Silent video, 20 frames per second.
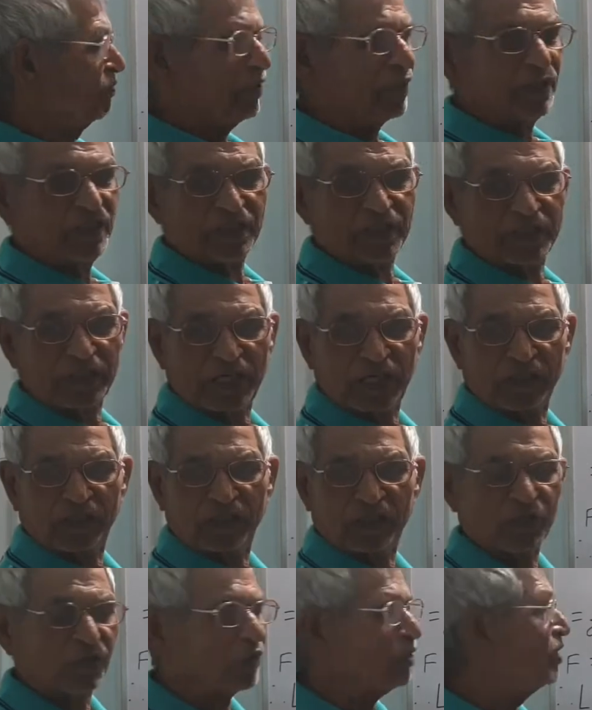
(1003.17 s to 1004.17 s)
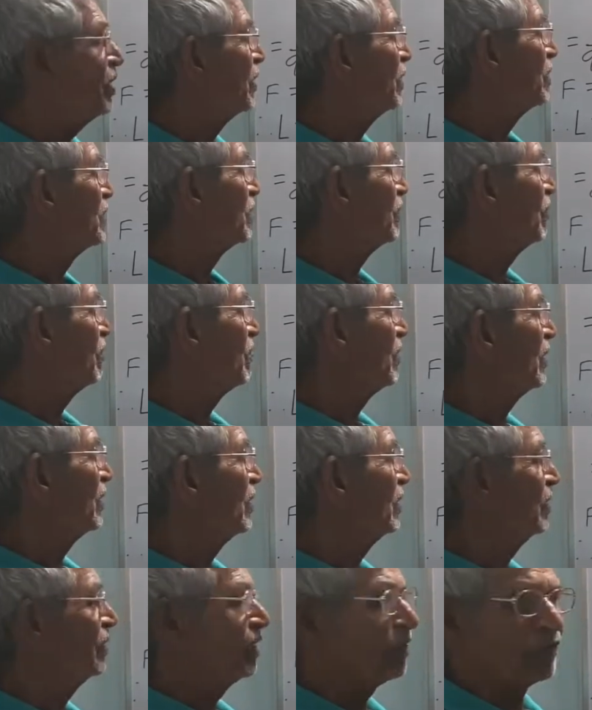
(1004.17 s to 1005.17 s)
field inside the solenoid is given by
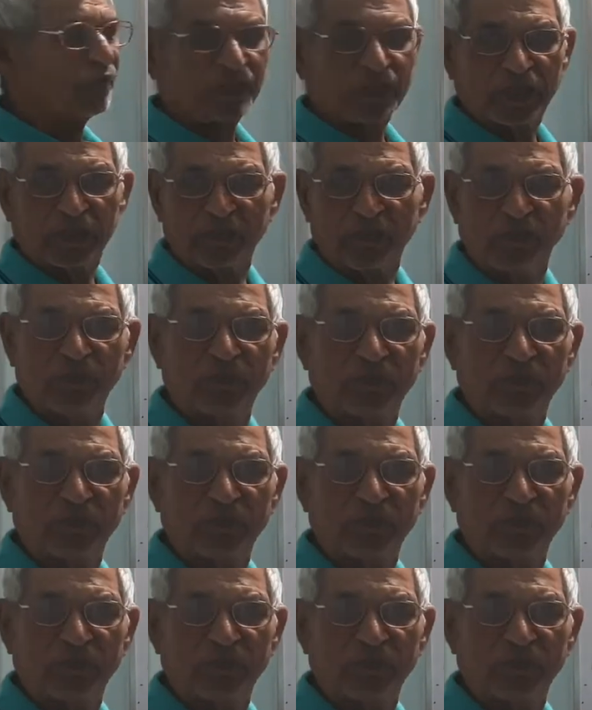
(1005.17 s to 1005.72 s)
the equation